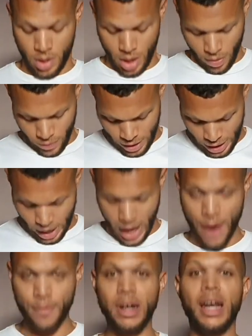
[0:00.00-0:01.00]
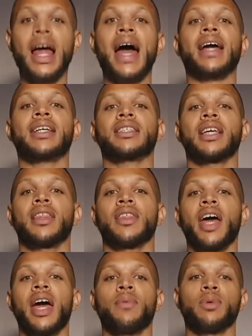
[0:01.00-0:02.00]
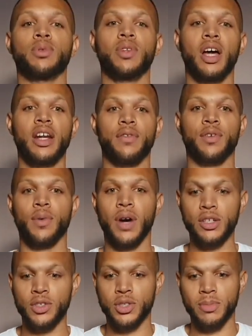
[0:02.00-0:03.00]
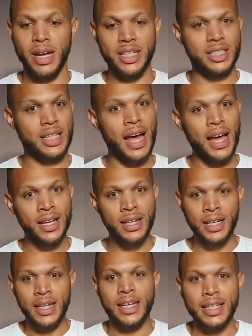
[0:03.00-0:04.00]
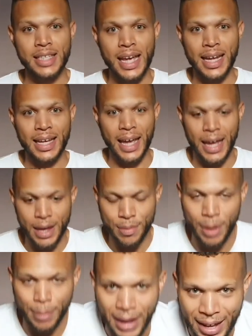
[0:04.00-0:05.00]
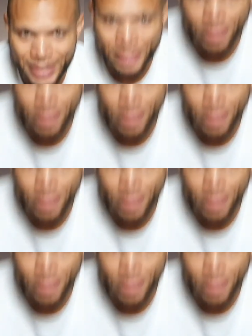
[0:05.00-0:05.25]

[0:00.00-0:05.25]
Lovely, and relax. There, well done everyone. You smashed that. Take care, bye bye.